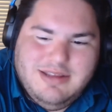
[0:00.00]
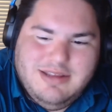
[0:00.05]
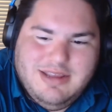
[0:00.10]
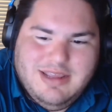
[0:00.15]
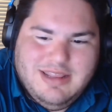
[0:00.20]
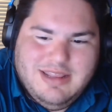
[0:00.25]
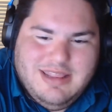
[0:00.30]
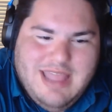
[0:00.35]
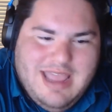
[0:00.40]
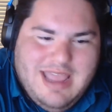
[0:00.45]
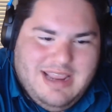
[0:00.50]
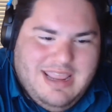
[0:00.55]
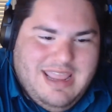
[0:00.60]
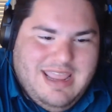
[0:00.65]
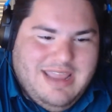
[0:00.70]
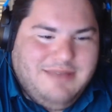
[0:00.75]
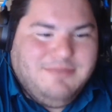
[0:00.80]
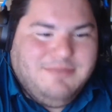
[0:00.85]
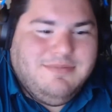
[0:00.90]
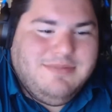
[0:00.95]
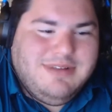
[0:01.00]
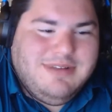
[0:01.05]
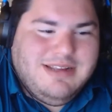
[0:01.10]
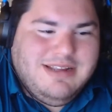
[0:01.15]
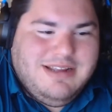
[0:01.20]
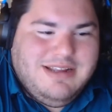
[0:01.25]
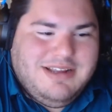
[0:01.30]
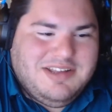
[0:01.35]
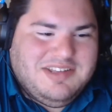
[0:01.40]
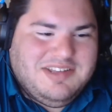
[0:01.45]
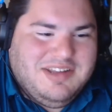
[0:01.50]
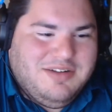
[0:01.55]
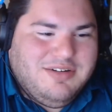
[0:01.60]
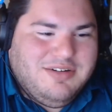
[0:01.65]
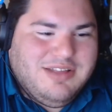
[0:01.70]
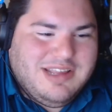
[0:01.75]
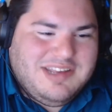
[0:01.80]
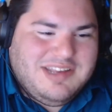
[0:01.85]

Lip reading: in that game because there were like